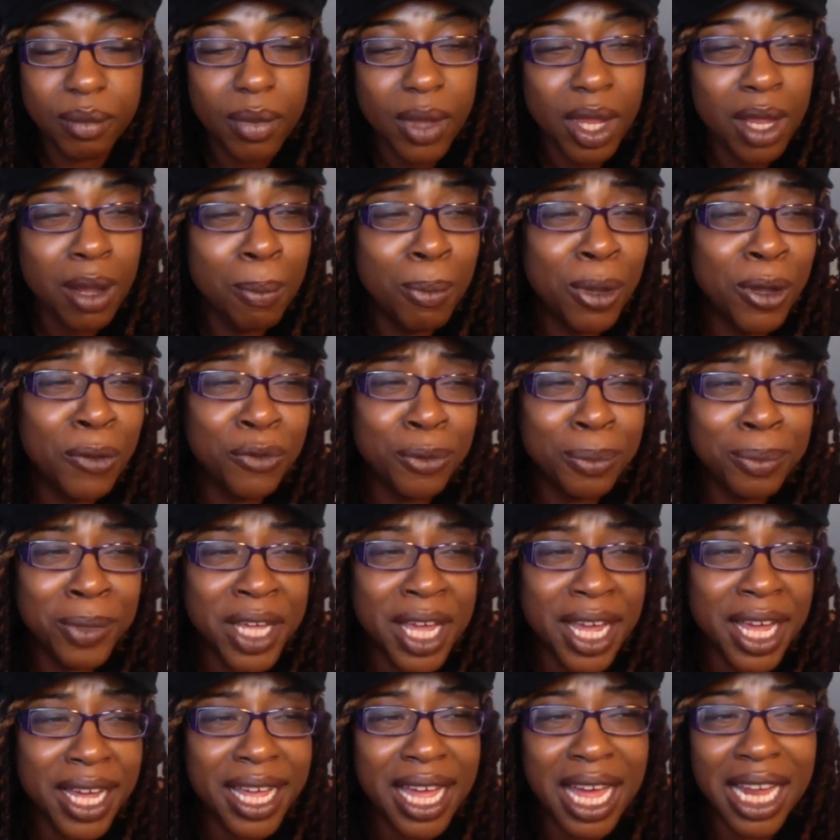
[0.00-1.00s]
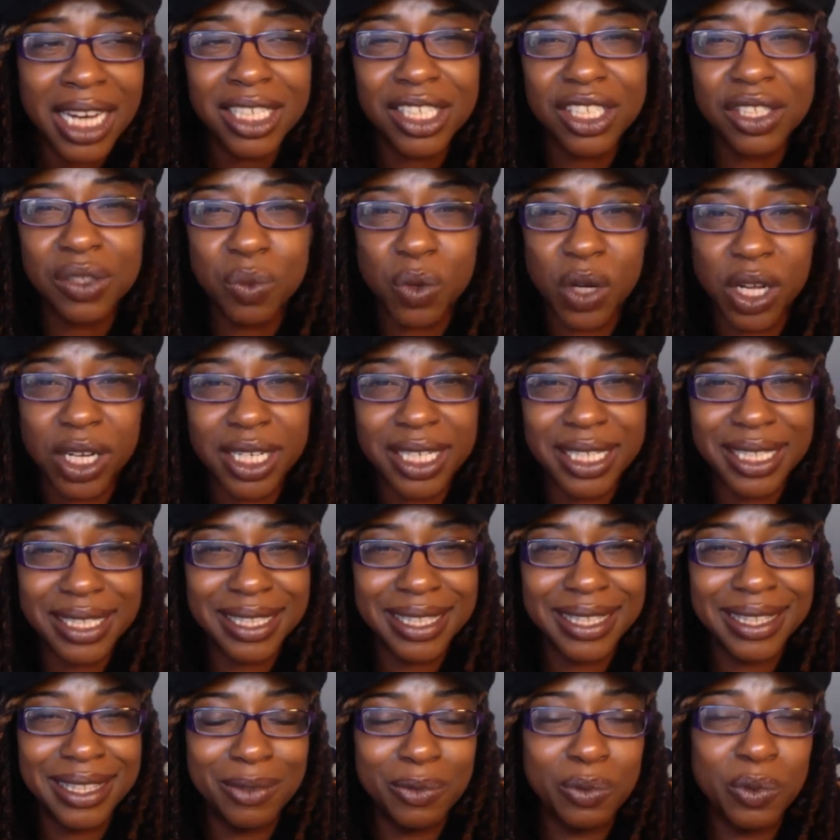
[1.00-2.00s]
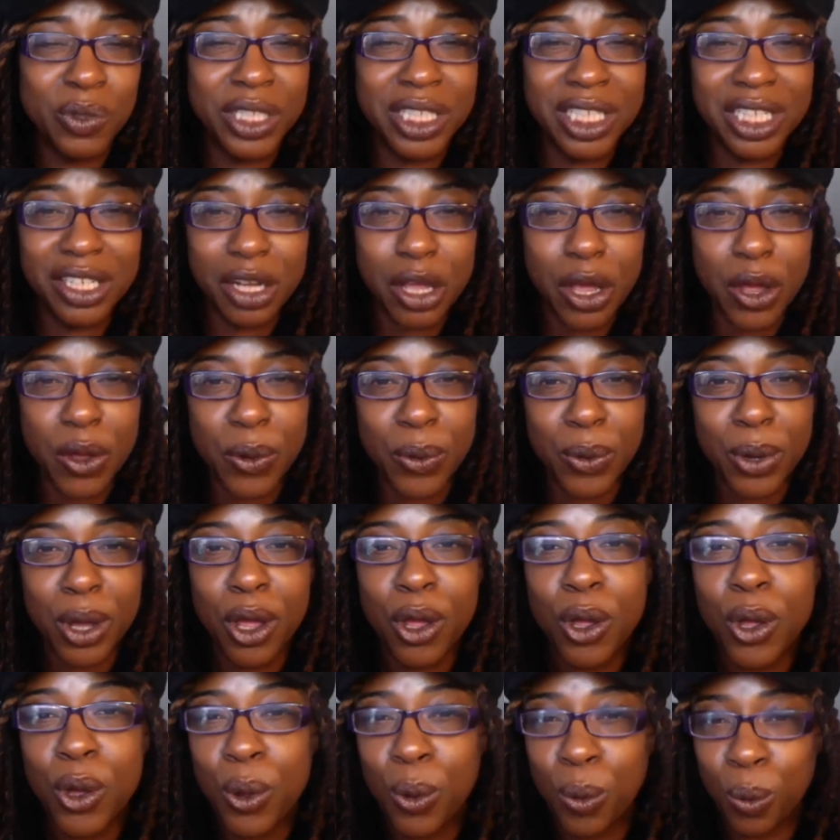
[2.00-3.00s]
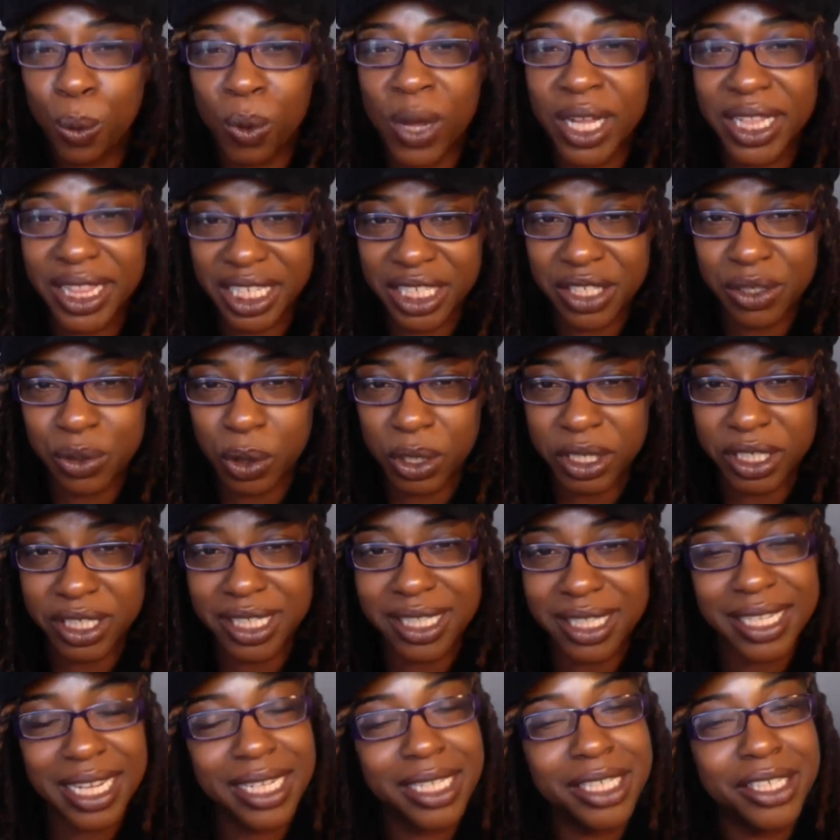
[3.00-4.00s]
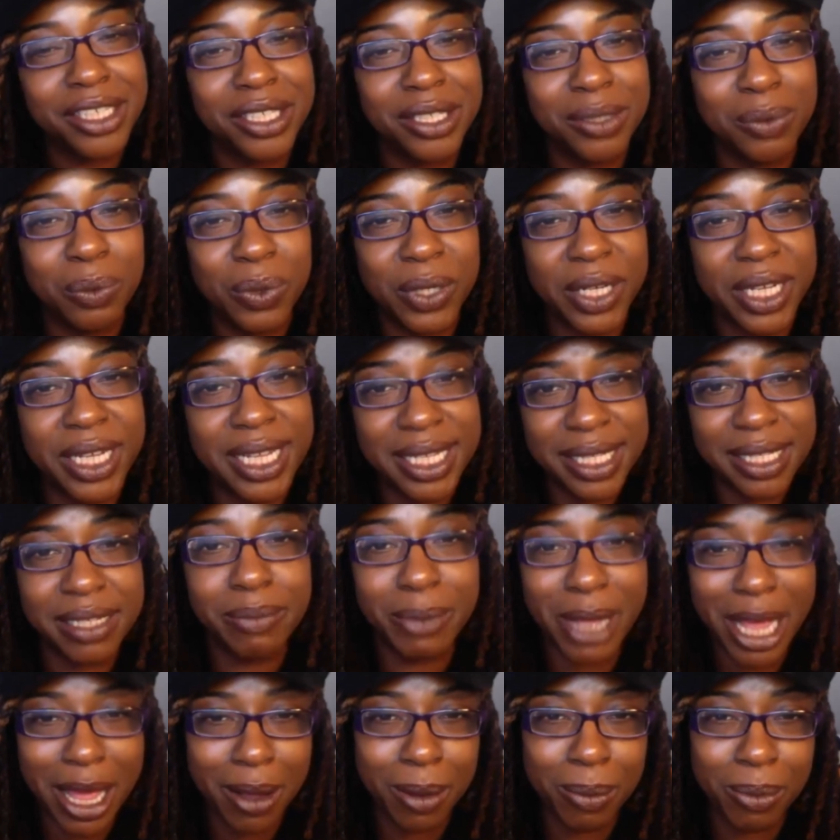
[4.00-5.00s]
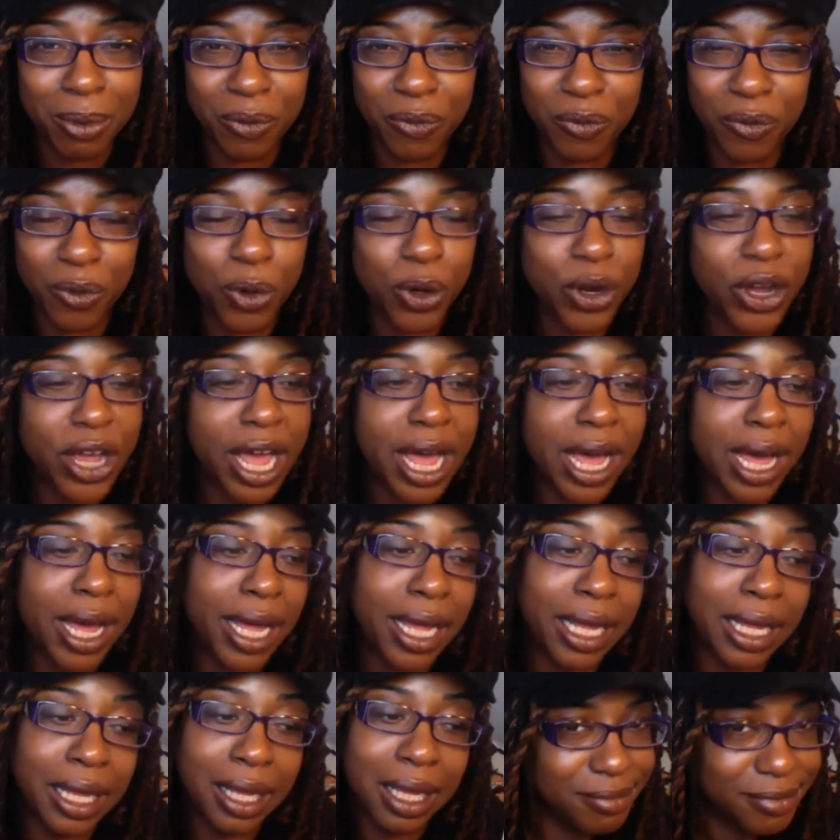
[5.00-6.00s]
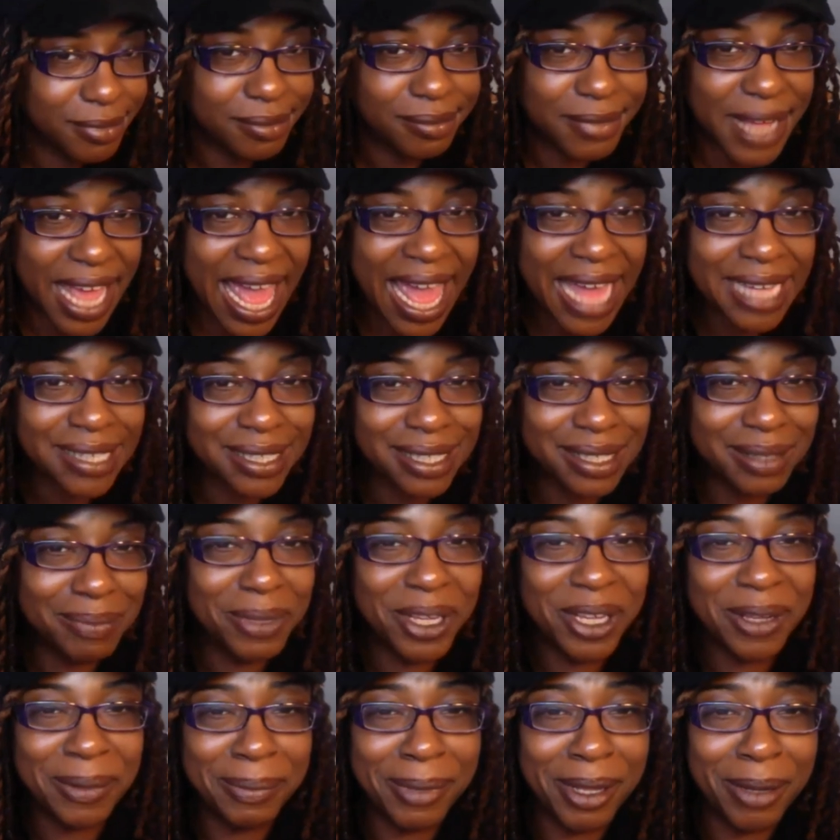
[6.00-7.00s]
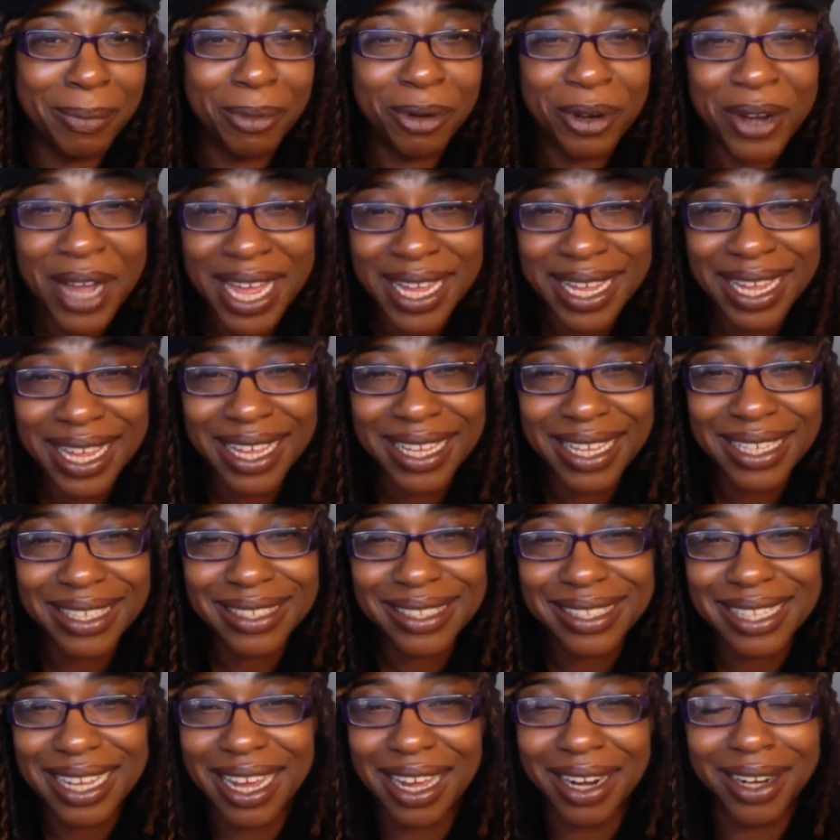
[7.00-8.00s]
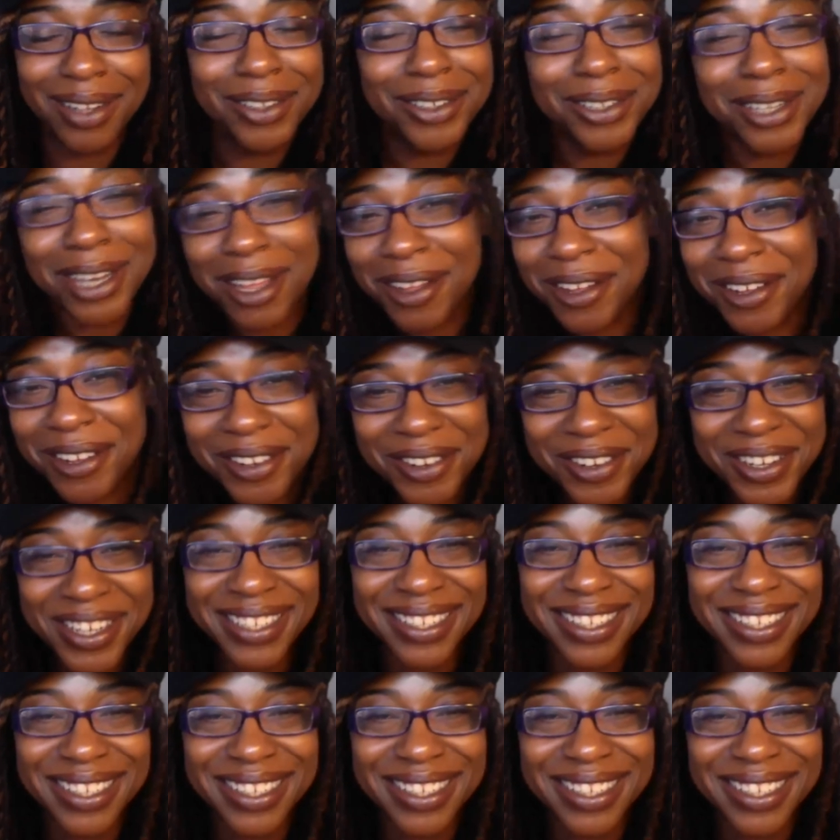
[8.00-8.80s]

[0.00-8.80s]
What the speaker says: but for me, I kind of just want to really know what this organization is about before I ask to be a member, I guess. I don't know.